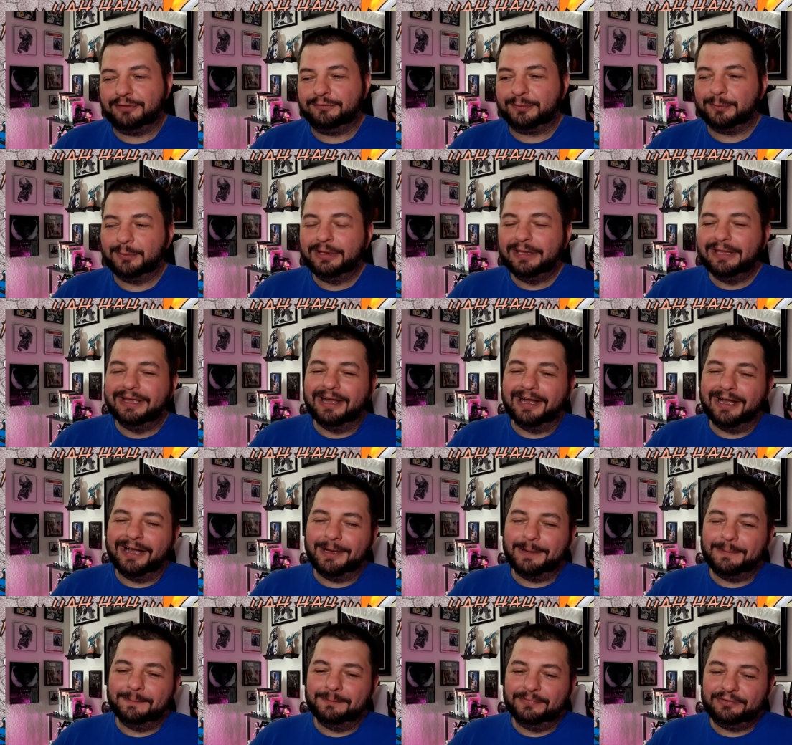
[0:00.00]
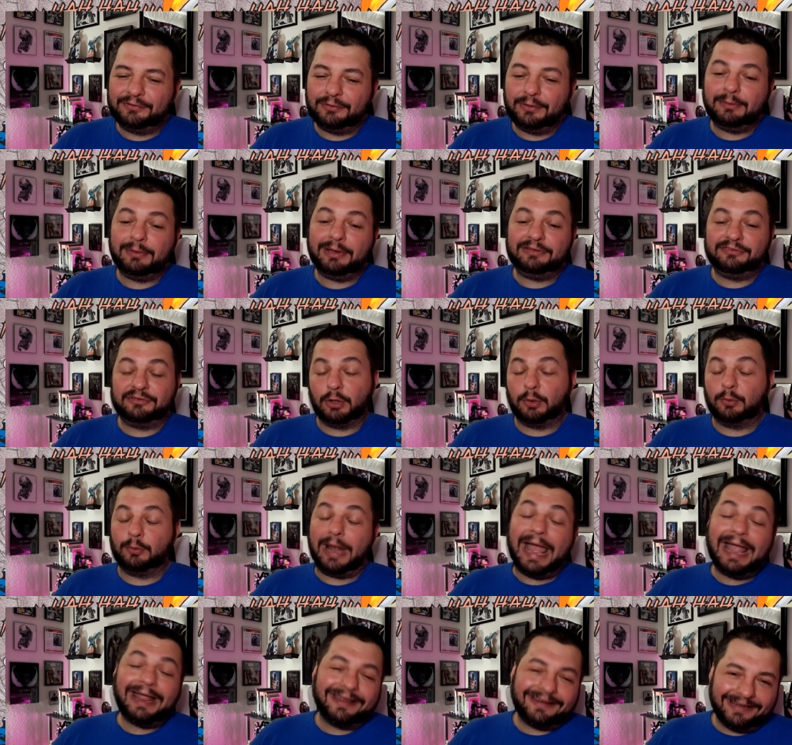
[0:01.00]
of him um, so anyway
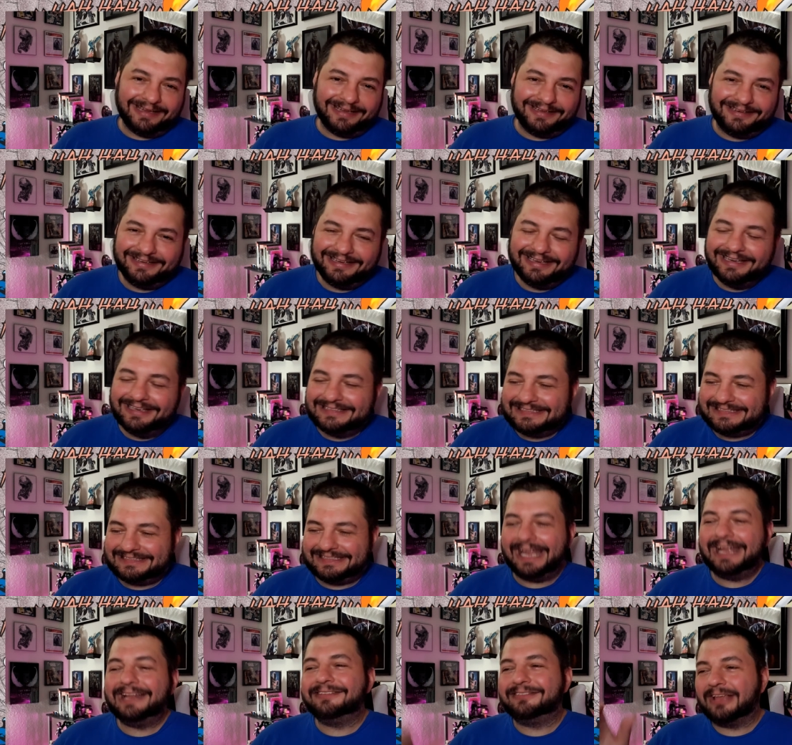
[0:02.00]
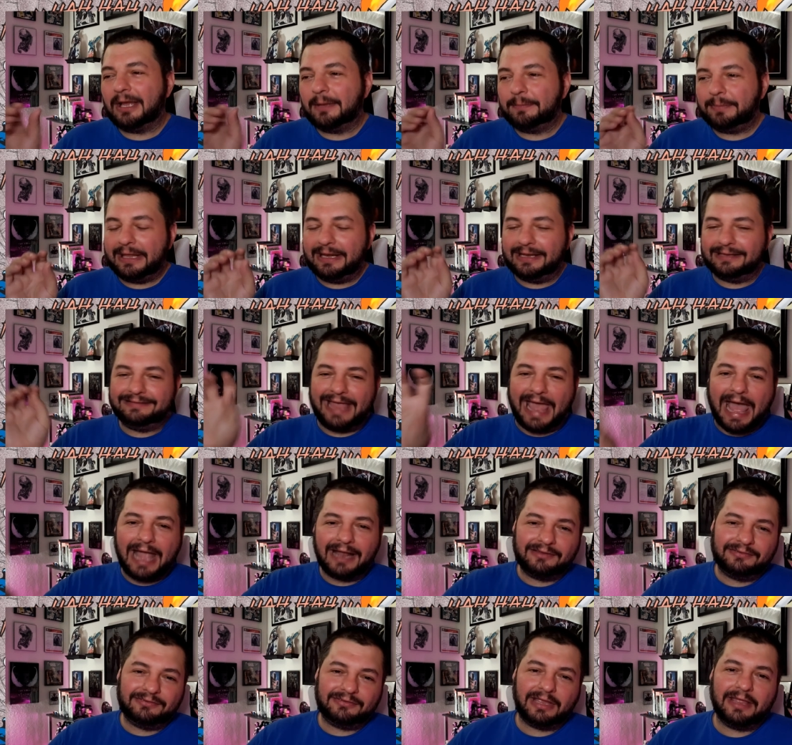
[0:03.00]
Taracnid stands up and
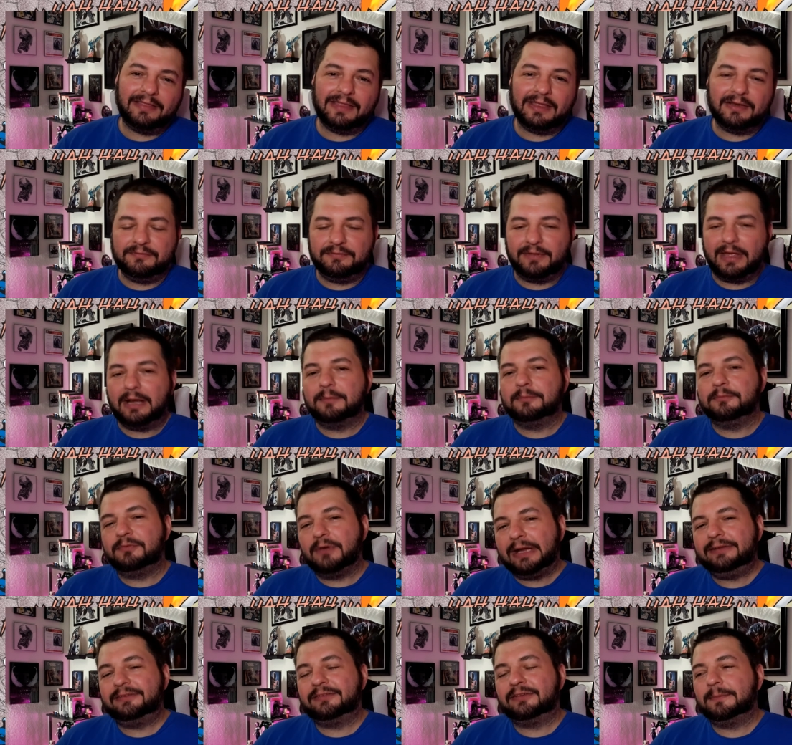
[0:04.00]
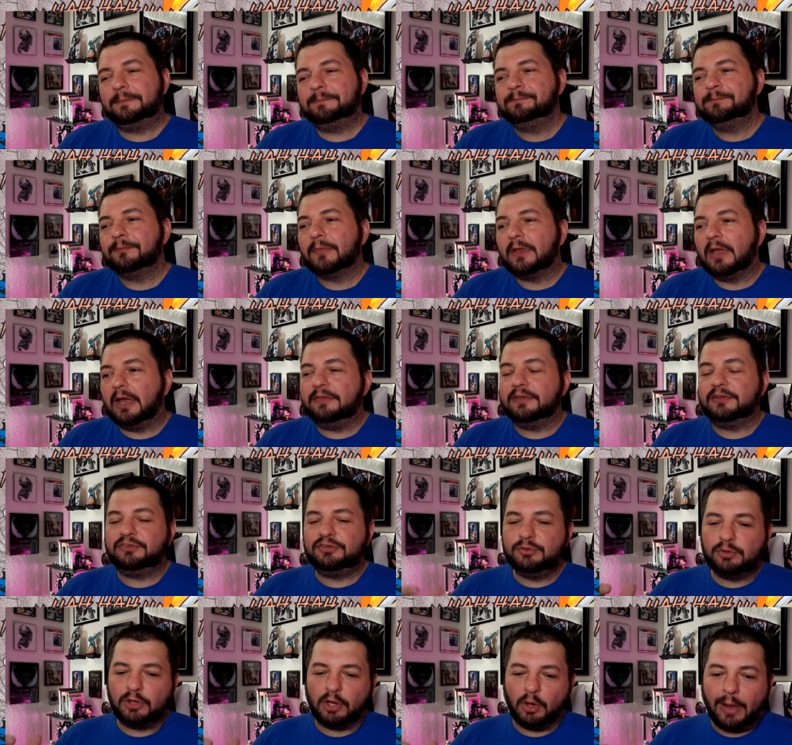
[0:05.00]
attacks and then venom fights him and the
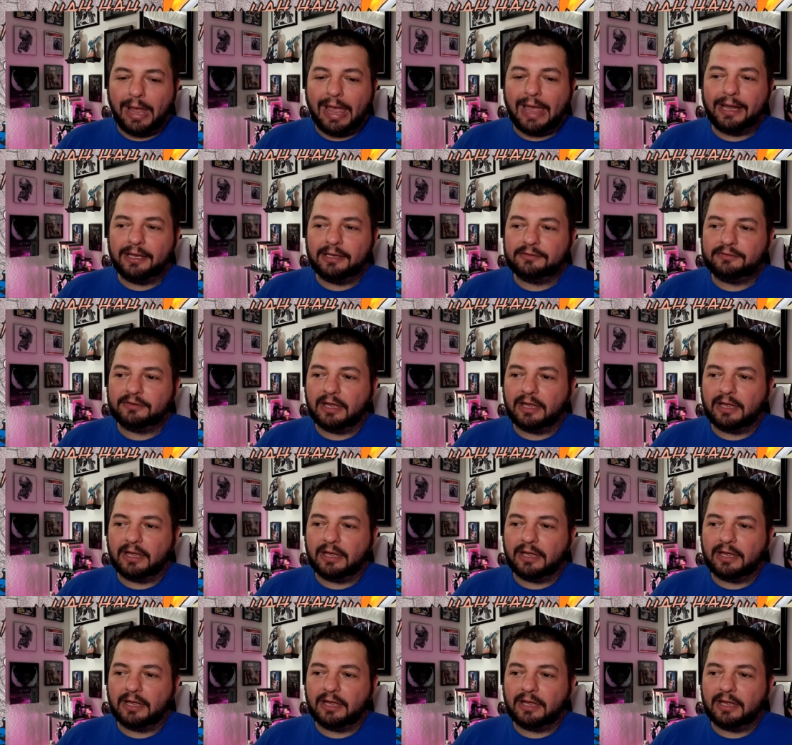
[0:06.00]
two go at it.